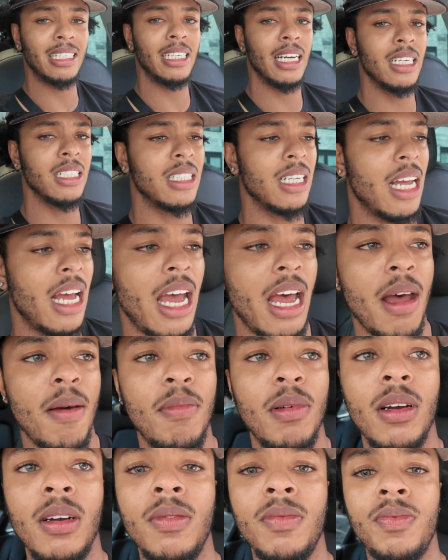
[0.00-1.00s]
Tesla app.
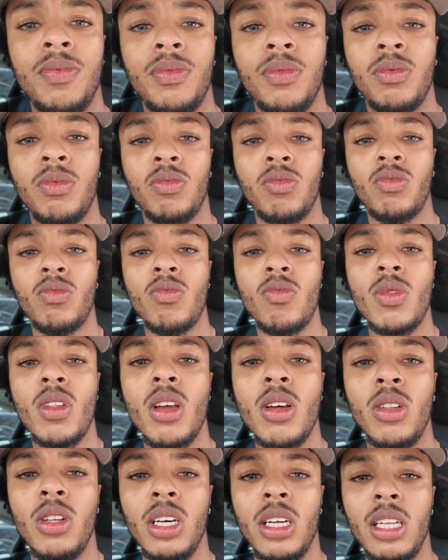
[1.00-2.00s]

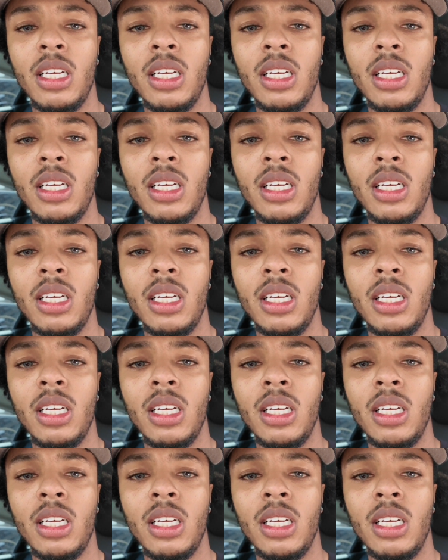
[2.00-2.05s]
Look at